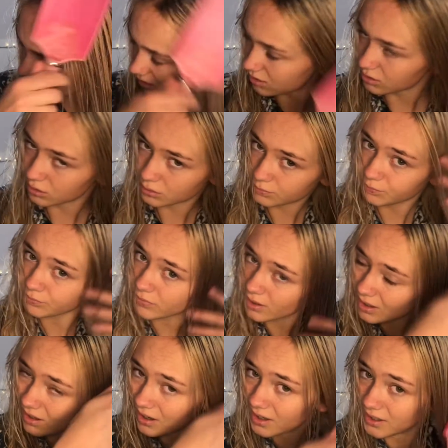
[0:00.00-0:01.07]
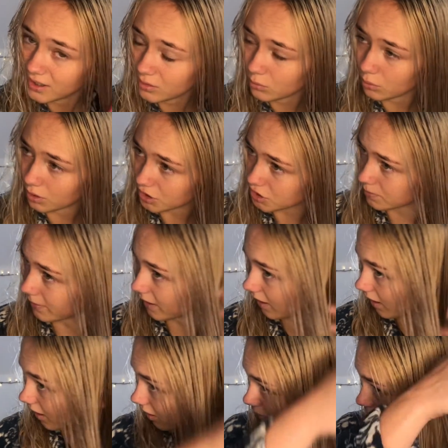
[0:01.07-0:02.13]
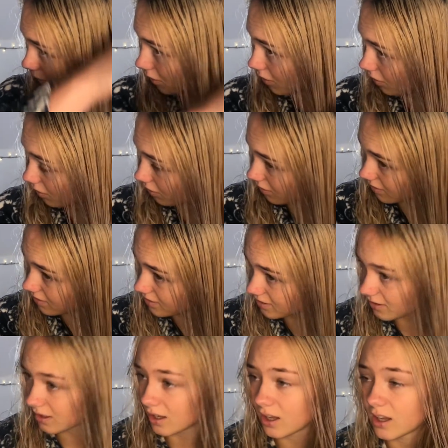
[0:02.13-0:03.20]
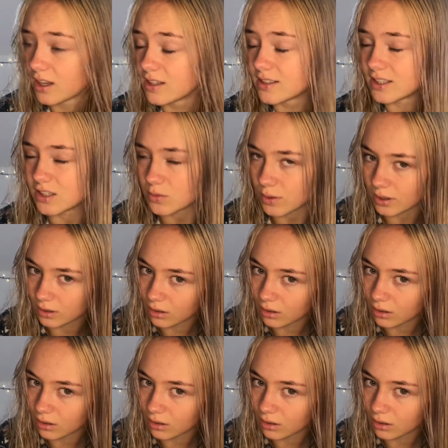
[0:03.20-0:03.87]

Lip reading: So, I didn't wash my hair because, since we are in